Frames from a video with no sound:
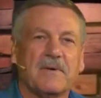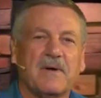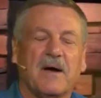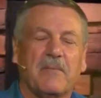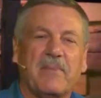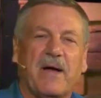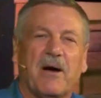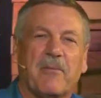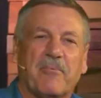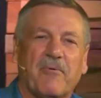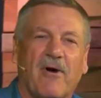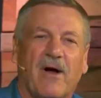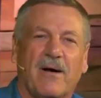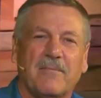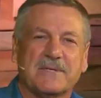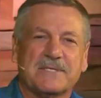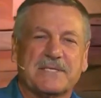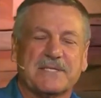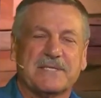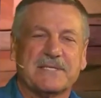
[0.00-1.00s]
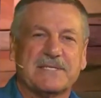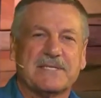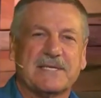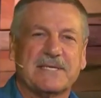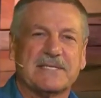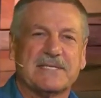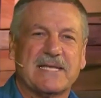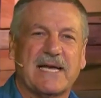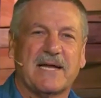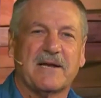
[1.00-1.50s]
about promises
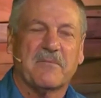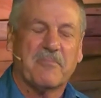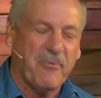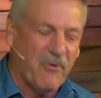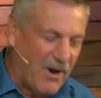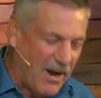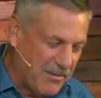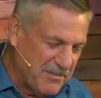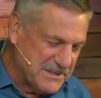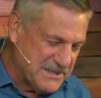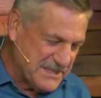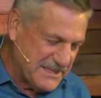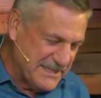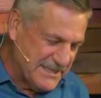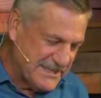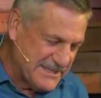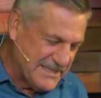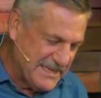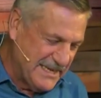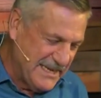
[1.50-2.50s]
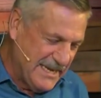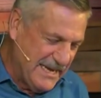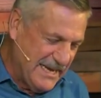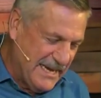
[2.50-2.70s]
is that promises